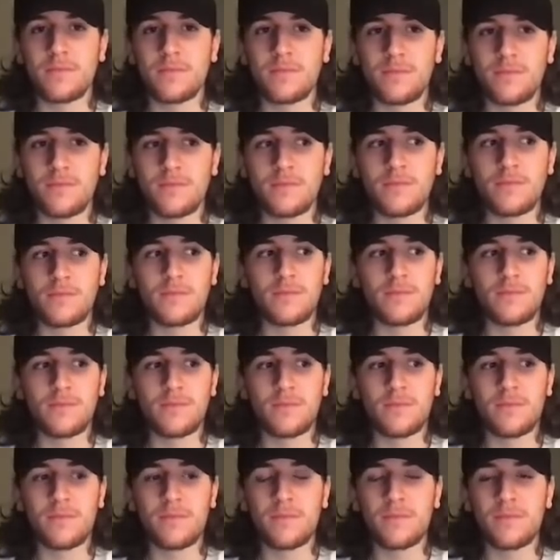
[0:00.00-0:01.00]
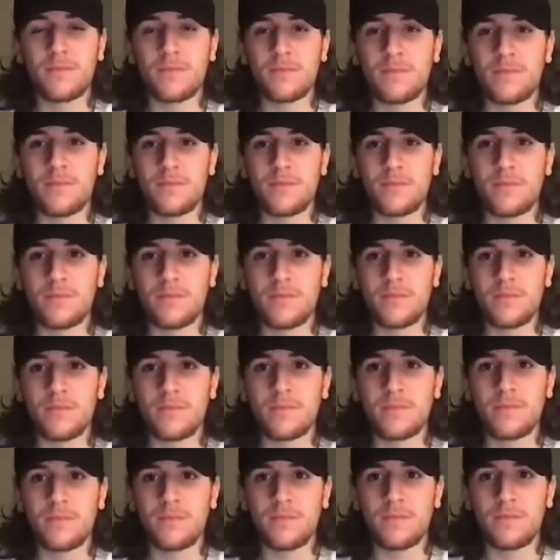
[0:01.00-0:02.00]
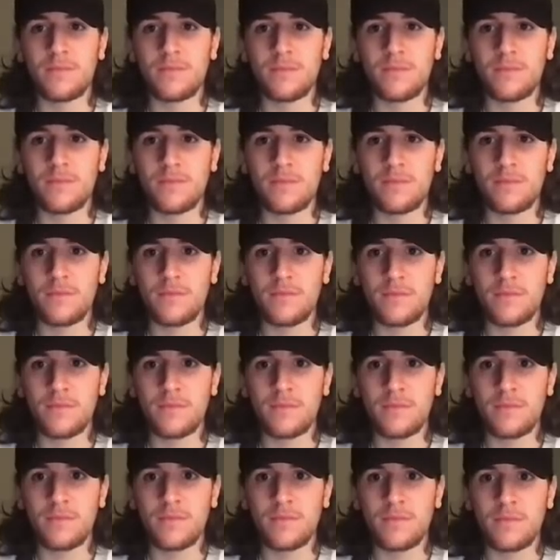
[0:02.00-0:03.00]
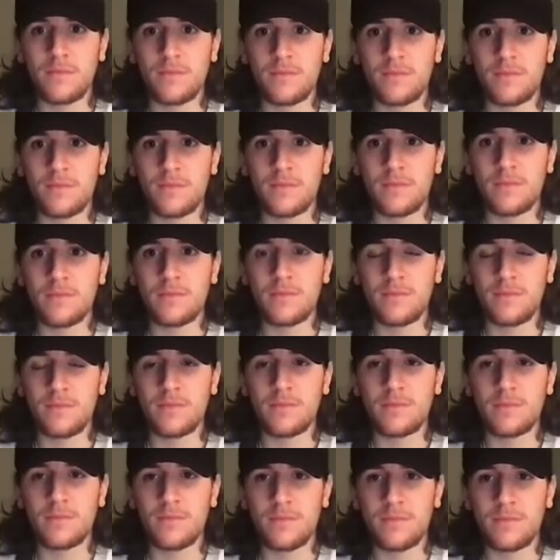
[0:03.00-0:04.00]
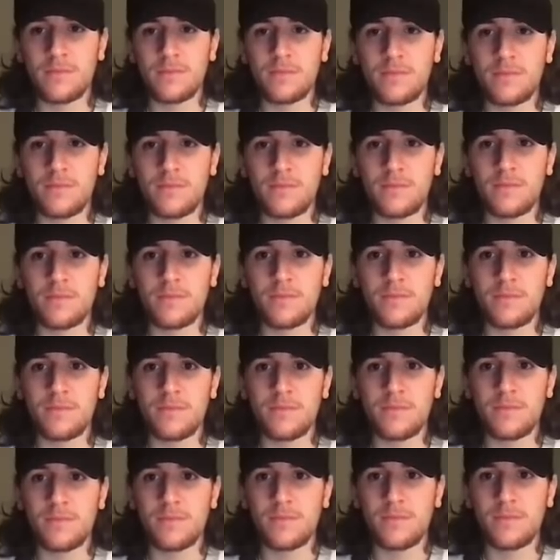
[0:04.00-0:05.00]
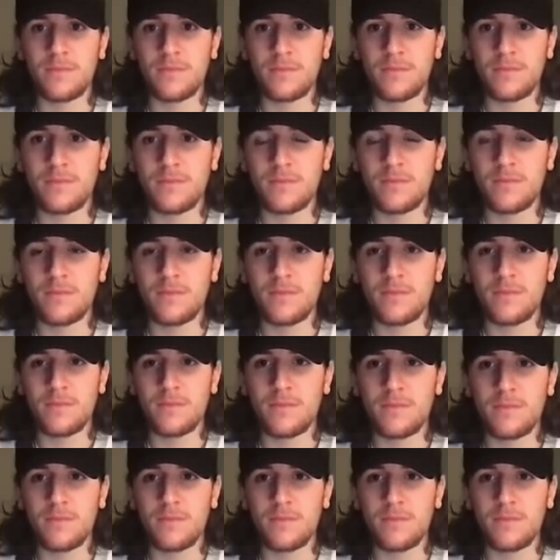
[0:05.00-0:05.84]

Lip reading: (not speaking)